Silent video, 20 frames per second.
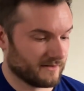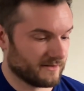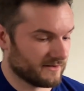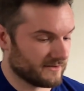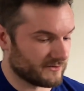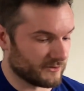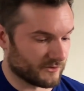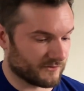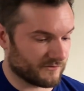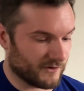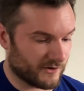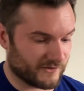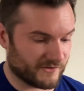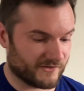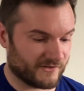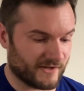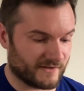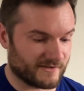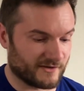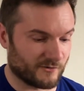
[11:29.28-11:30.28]
So as far as the
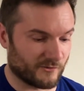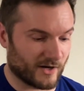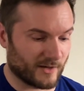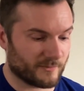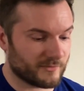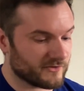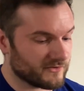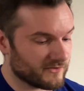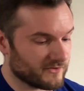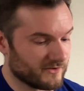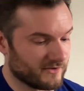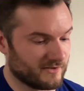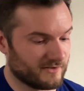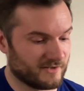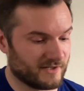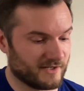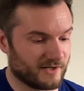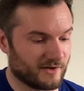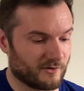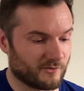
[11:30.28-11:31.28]
sets and reps,
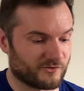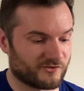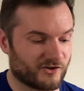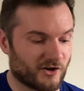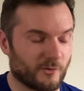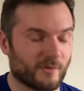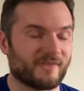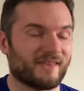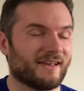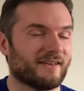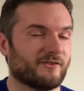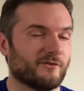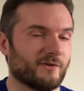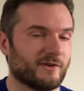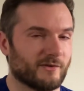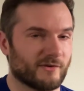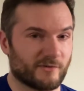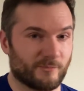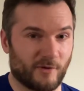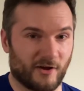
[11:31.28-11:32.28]
start with as little
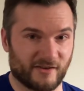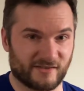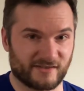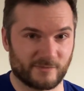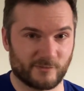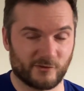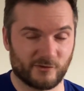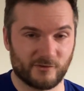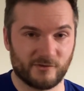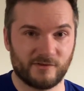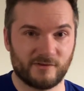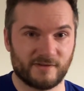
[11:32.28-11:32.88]
as possible.